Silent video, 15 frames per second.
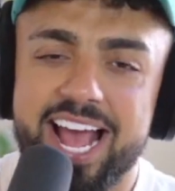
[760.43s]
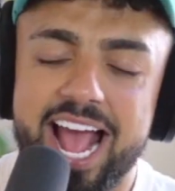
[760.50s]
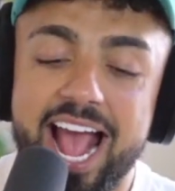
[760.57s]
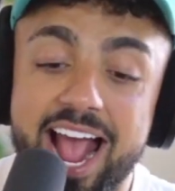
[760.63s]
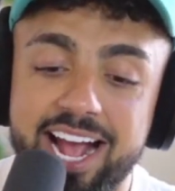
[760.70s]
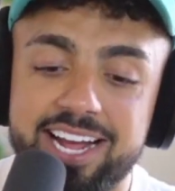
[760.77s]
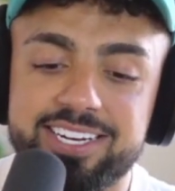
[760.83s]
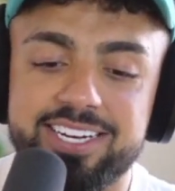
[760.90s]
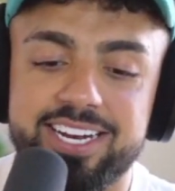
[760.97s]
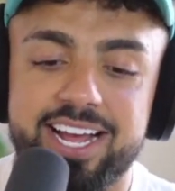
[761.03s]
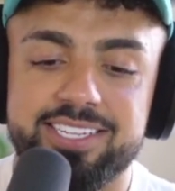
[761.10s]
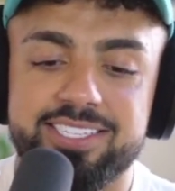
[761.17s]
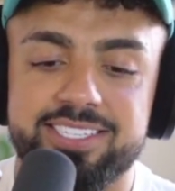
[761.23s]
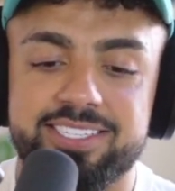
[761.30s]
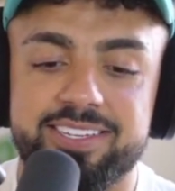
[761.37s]
And
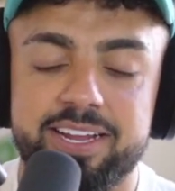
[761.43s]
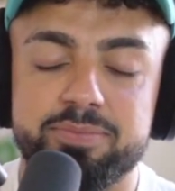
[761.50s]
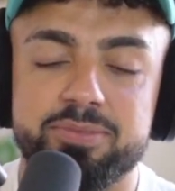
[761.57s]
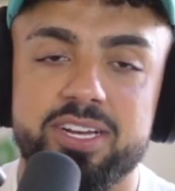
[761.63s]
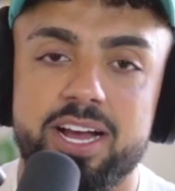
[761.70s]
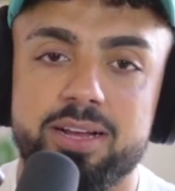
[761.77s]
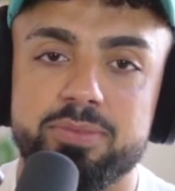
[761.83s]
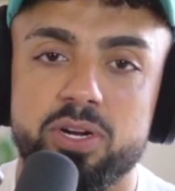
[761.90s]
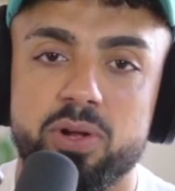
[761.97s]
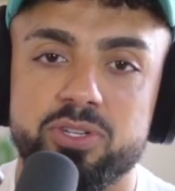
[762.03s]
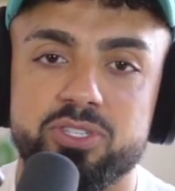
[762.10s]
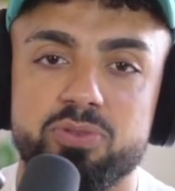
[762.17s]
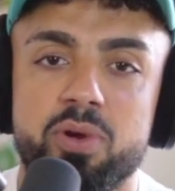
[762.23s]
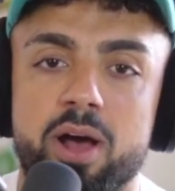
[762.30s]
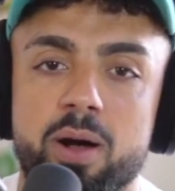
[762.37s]
at the same time, it
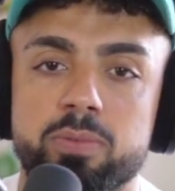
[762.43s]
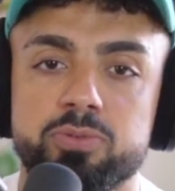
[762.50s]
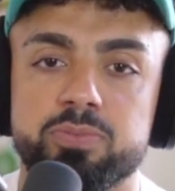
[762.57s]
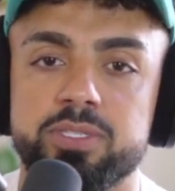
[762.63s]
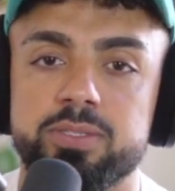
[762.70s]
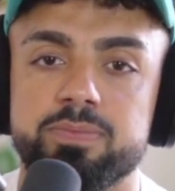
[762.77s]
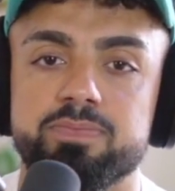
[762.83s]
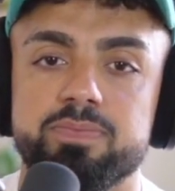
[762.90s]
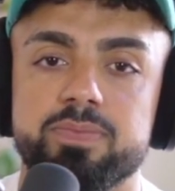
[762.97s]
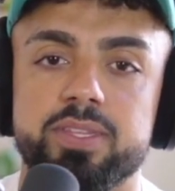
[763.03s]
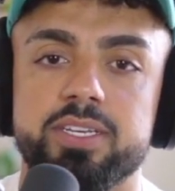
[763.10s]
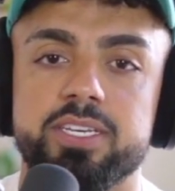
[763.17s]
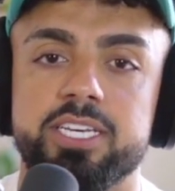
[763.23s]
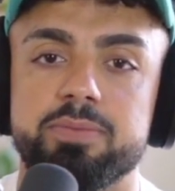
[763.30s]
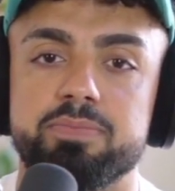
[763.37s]
also helps me
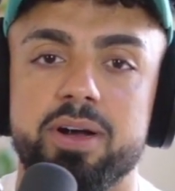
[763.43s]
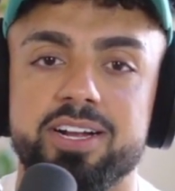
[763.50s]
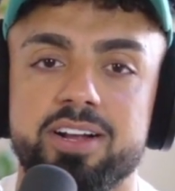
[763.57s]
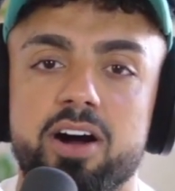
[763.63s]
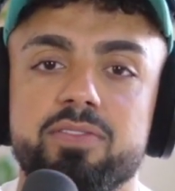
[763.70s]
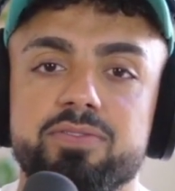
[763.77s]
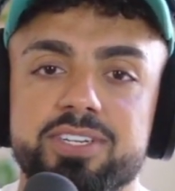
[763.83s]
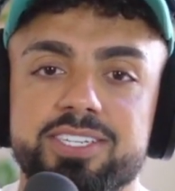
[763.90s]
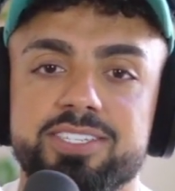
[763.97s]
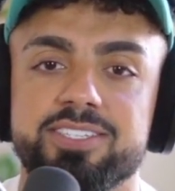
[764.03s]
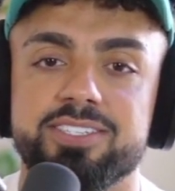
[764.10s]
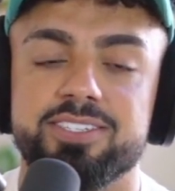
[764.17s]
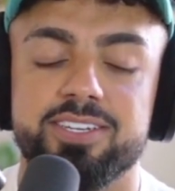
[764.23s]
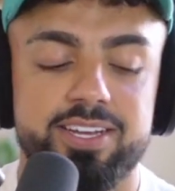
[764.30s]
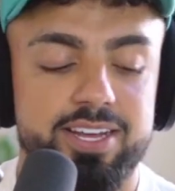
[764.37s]
keep my confidence.
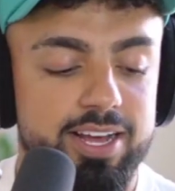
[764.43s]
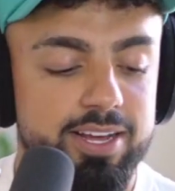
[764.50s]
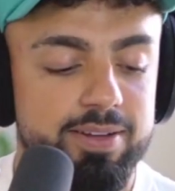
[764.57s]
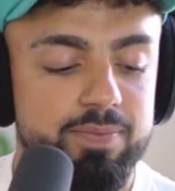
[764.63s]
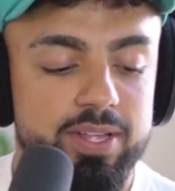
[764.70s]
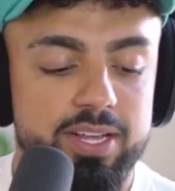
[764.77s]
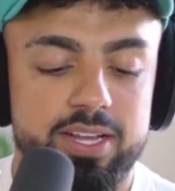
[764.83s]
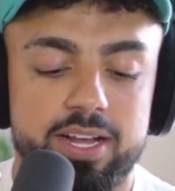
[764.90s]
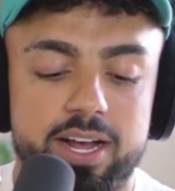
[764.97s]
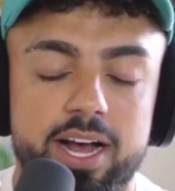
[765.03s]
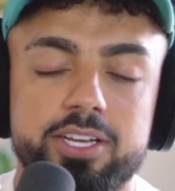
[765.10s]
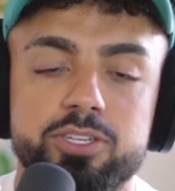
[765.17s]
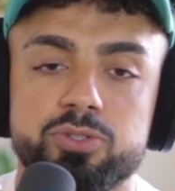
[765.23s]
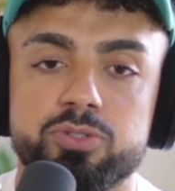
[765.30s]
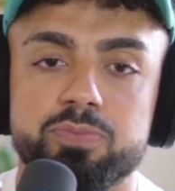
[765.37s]
Huh? I
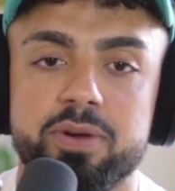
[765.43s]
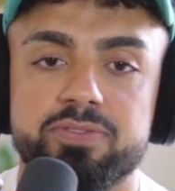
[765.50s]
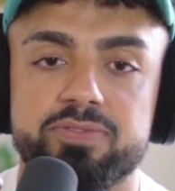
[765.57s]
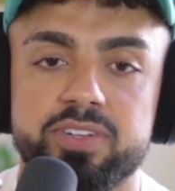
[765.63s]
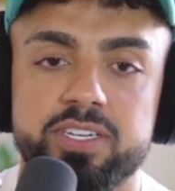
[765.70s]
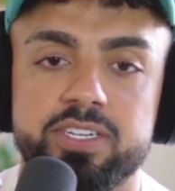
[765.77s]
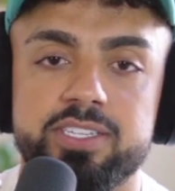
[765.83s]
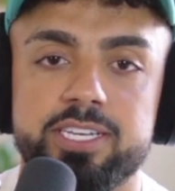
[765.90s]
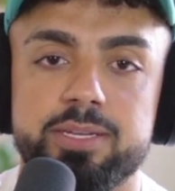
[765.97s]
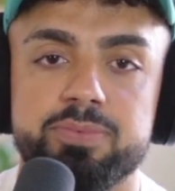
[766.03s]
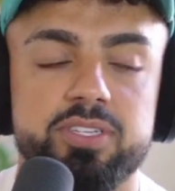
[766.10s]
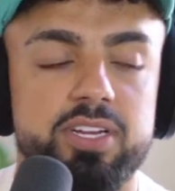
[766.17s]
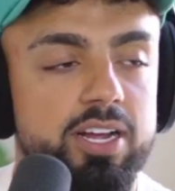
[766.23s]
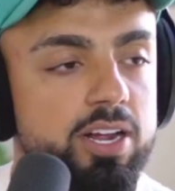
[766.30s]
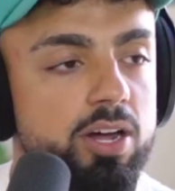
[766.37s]
use my
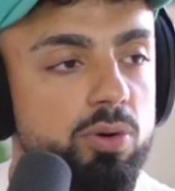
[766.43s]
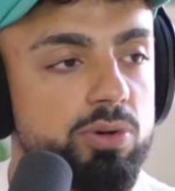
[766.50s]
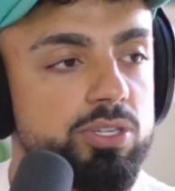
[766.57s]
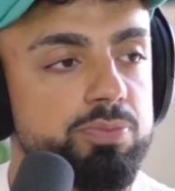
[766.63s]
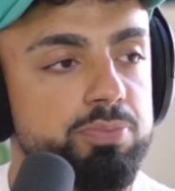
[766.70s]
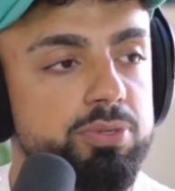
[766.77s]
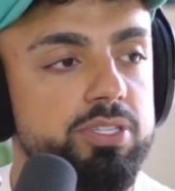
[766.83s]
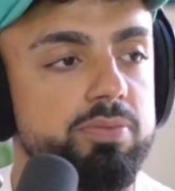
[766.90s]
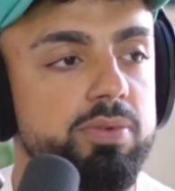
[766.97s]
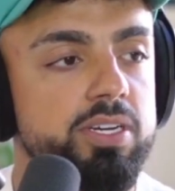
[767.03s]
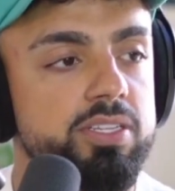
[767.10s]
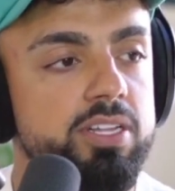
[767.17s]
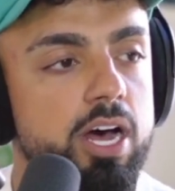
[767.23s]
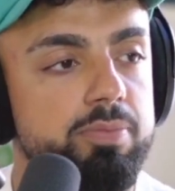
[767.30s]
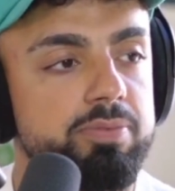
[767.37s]
fingertips. I always put them on the
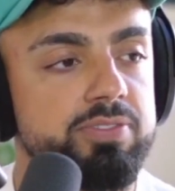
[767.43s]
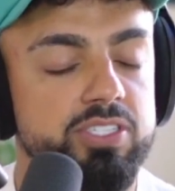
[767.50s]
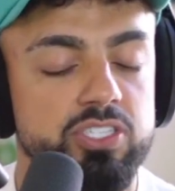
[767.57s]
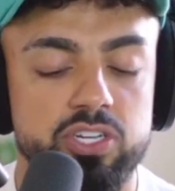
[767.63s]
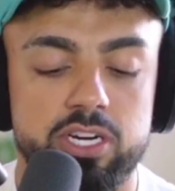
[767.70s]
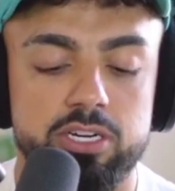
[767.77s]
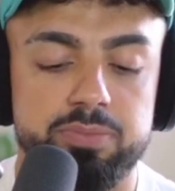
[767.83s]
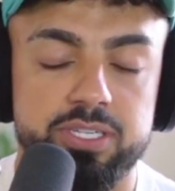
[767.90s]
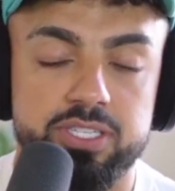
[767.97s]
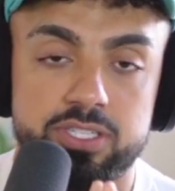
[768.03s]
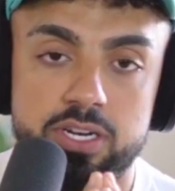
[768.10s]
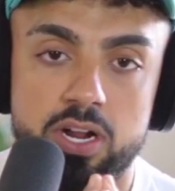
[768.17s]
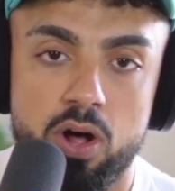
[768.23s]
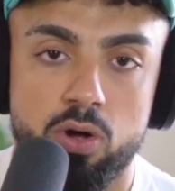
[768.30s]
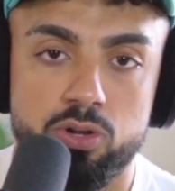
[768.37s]
top of each other because
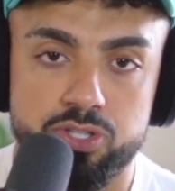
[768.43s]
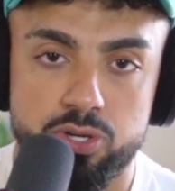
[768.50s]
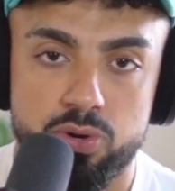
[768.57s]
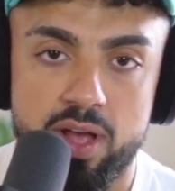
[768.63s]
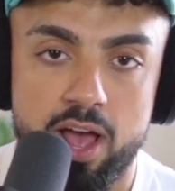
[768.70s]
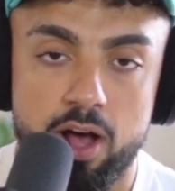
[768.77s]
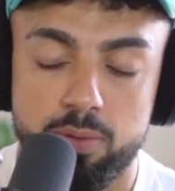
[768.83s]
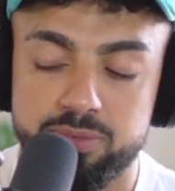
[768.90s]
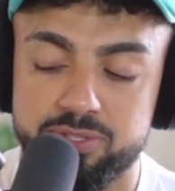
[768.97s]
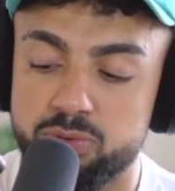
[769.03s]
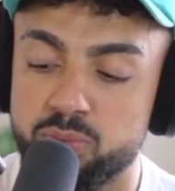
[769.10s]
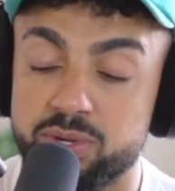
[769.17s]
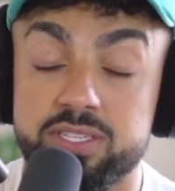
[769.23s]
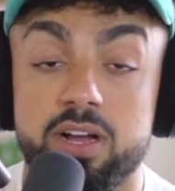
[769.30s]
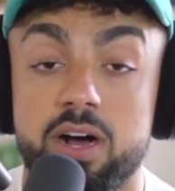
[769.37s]
it also helps
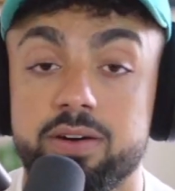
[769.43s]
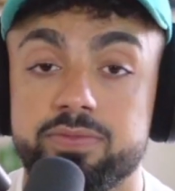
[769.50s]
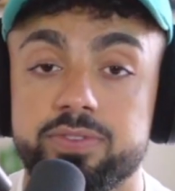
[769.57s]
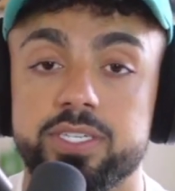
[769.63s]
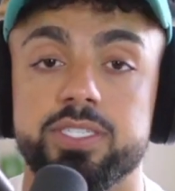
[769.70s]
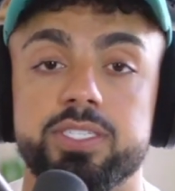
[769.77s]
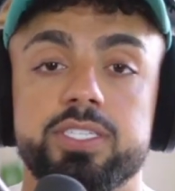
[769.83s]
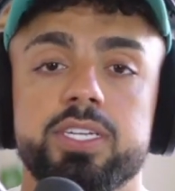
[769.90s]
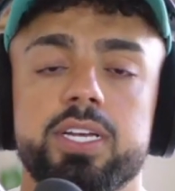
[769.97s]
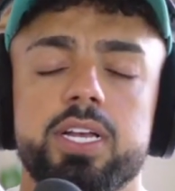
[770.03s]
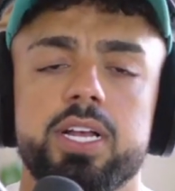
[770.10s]
with confidence.